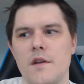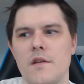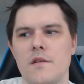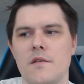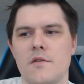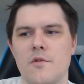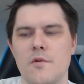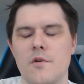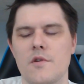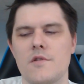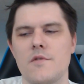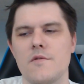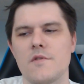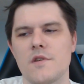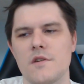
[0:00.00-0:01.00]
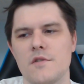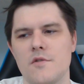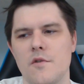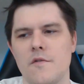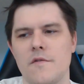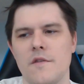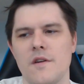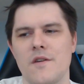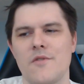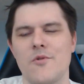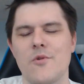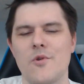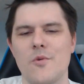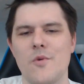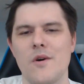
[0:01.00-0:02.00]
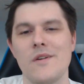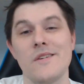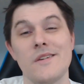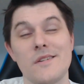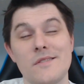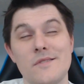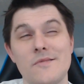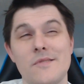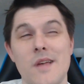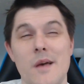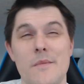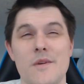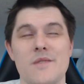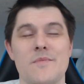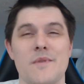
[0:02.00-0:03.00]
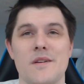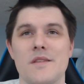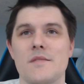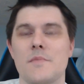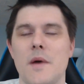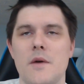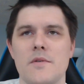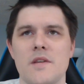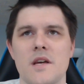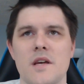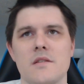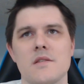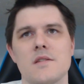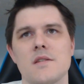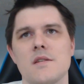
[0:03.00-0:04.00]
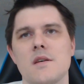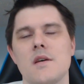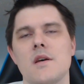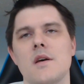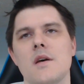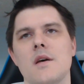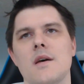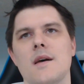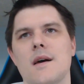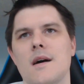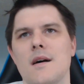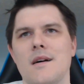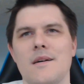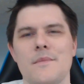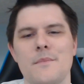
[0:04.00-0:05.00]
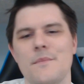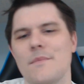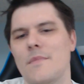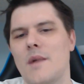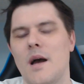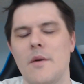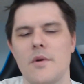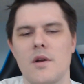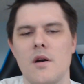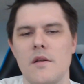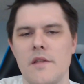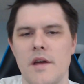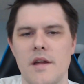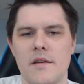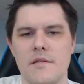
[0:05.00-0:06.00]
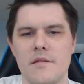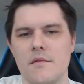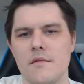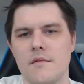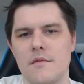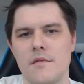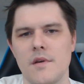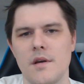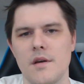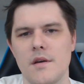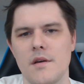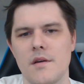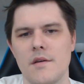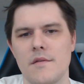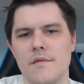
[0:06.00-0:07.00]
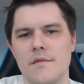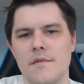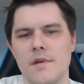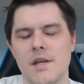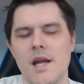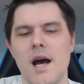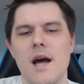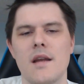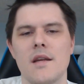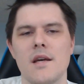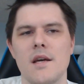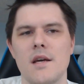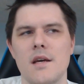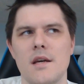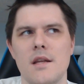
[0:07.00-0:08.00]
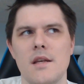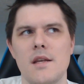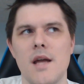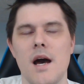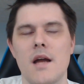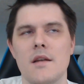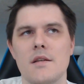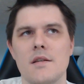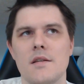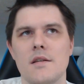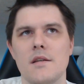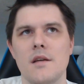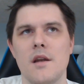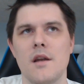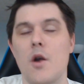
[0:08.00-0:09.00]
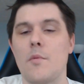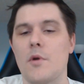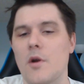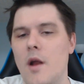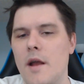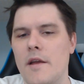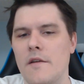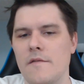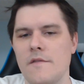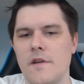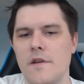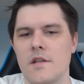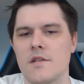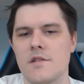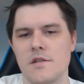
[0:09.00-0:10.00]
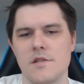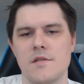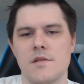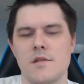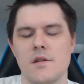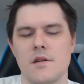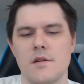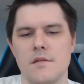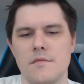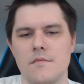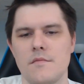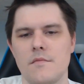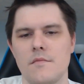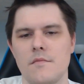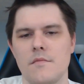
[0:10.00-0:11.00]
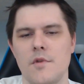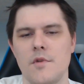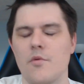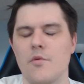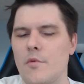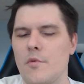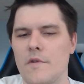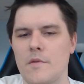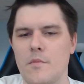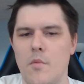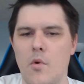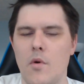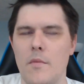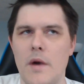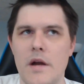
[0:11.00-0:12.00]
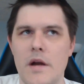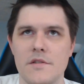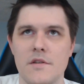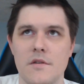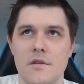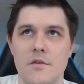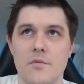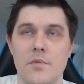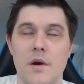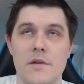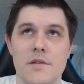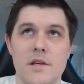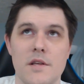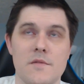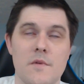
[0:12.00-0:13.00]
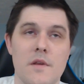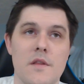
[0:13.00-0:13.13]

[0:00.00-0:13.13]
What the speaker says: Kruger 2 is a control feat. Kruger 1 does do damage, but it's POW 10s. I would call that not an armor cracking feat. It's just you're removing more models you can do POW 10s with.